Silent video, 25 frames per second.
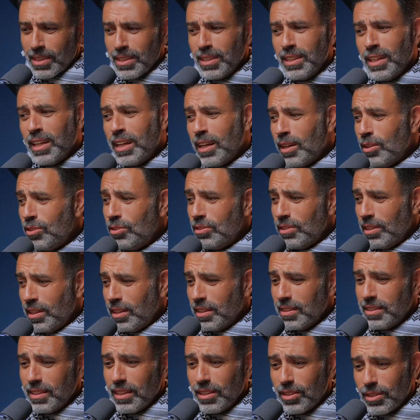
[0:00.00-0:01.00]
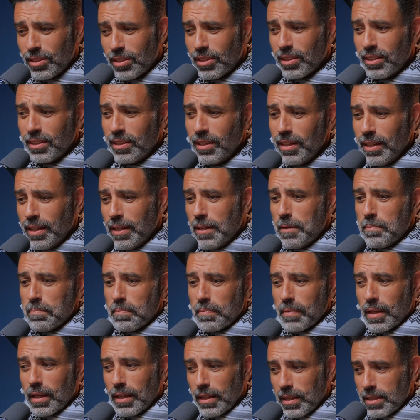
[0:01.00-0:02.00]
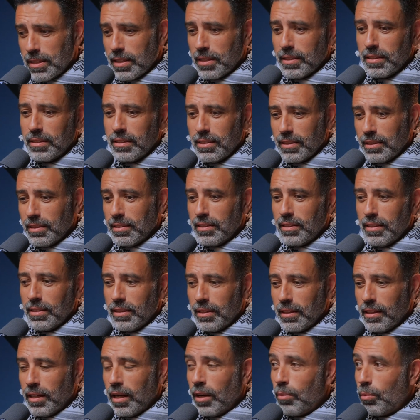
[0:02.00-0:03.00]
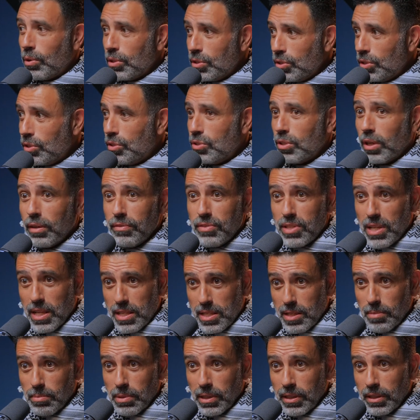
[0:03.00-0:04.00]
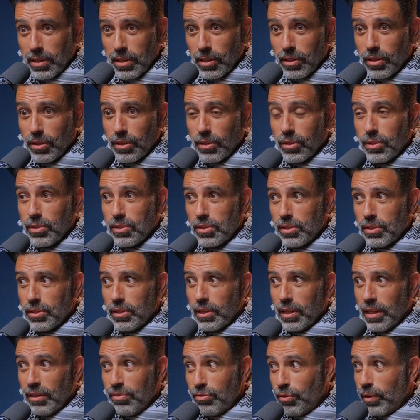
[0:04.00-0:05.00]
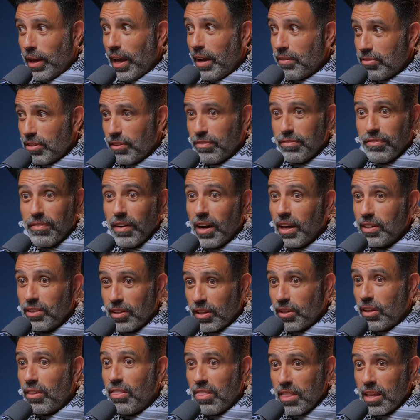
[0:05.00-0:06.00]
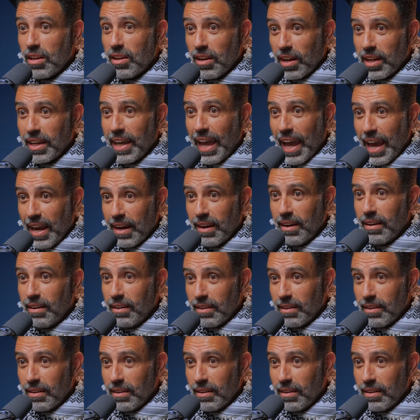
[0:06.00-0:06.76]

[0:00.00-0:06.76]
He said to her, listen, I want you to drive sensibly because if we have to fight, I don't think I can.